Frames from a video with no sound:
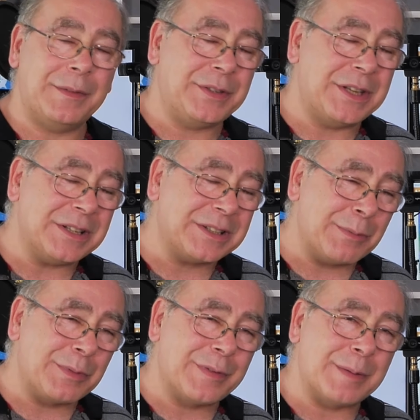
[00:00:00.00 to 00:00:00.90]
If you didn't,
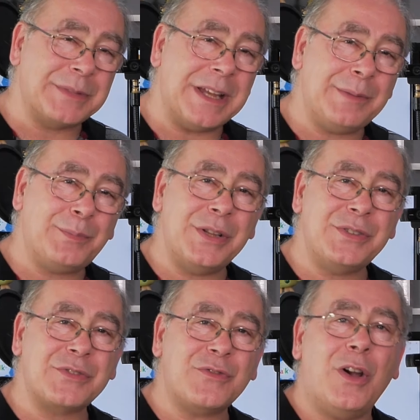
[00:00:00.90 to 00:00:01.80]
give us a thumbs down.
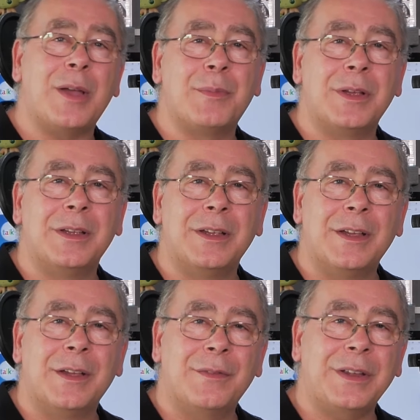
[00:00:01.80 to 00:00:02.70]
Please subscribe.
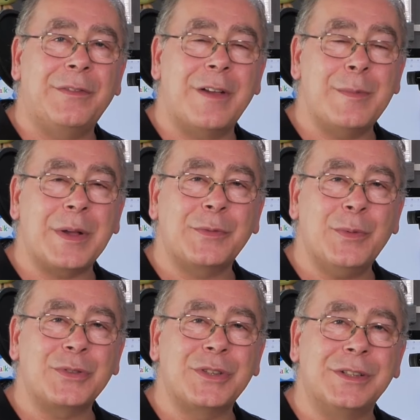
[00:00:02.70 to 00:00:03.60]
Thank you very much
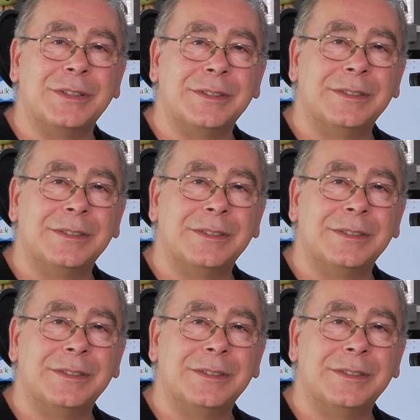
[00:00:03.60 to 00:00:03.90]
for watching.